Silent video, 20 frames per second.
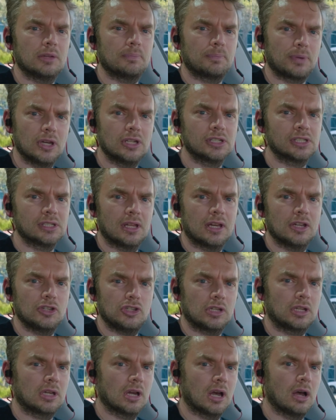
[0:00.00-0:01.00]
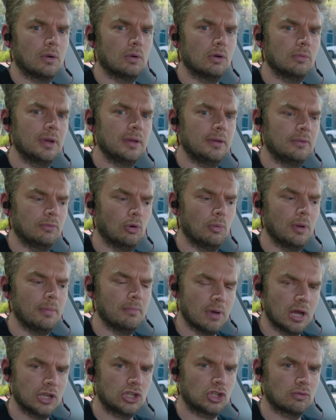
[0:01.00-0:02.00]
to personalise your car will be
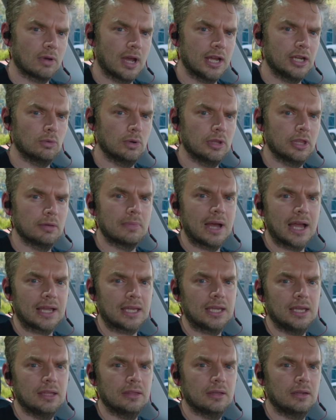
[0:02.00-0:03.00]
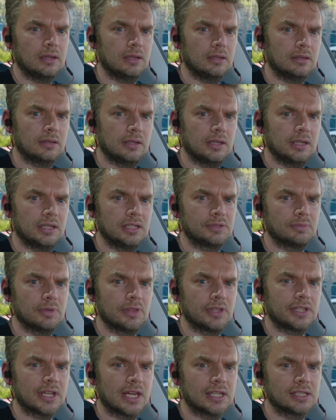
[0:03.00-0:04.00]
much greater with the Mach-E than it is with
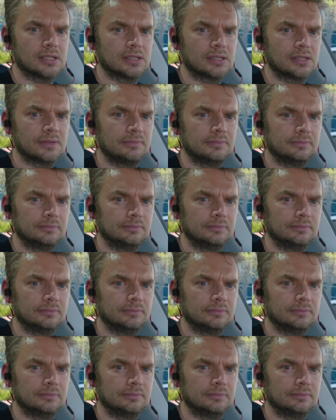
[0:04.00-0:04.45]
the Teslas.